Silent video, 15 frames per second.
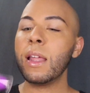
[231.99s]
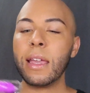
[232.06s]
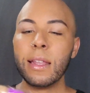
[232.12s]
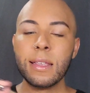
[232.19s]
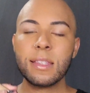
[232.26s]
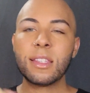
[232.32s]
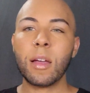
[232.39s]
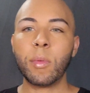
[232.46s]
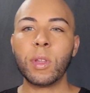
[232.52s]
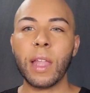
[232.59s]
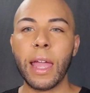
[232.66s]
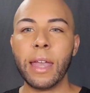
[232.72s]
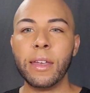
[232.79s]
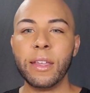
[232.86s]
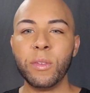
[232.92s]
It is
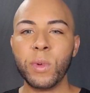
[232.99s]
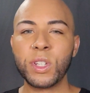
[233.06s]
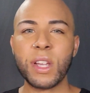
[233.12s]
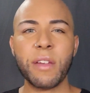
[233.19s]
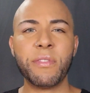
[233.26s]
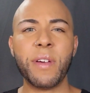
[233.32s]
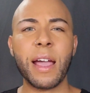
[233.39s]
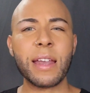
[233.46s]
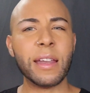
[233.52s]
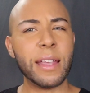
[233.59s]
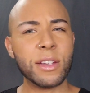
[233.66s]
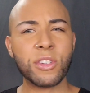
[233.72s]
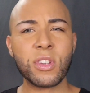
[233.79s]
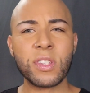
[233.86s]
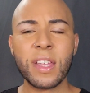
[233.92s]
double-ended, which I find
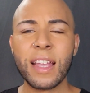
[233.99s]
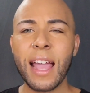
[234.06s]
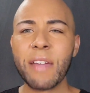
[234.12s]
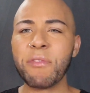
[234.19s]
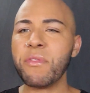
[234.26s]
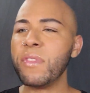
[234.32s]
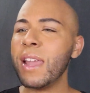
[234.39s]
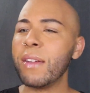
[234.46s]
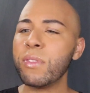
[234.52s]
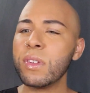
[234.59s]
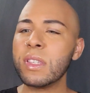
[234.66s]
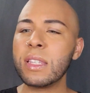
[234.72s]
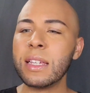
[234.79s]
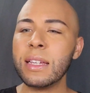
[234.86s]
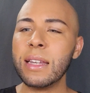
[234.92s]
interesting. I've never
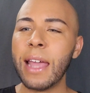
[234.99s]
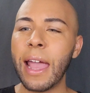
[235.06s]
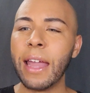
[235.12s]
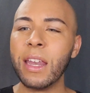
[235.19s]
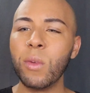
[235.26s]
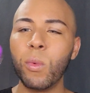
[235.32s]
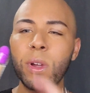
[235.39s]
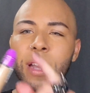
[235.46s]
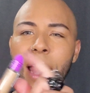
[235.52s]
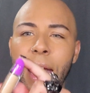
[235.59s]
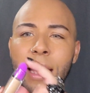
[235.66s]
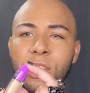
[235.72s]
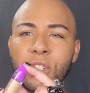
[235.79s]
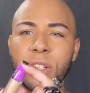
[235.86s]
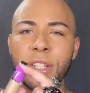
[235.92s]
seen anyone
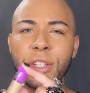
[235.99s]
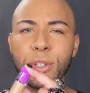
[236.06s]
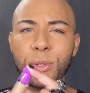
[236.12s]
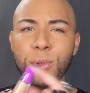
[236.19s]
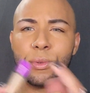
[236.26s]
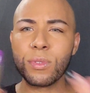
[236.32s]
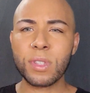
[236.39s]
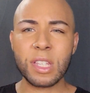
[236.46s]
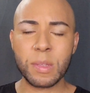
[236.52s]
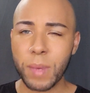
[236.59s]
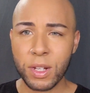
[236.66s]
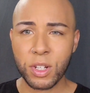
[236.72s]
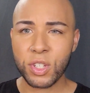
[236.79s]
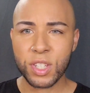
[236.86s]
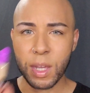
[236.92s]
actually use the
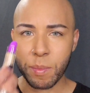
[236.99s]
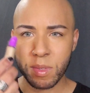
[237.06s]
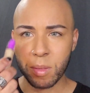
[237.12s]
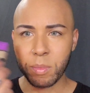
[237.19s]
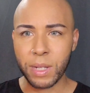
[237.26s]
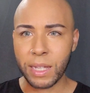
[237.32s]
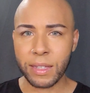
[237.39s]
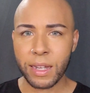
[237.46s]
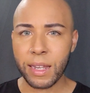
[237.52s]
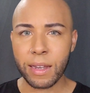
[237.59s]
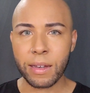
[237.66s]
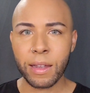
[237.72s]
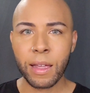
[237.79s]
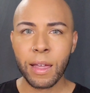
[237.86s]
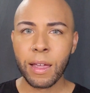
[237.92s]
sponge tip to blend it
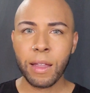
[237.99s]
in.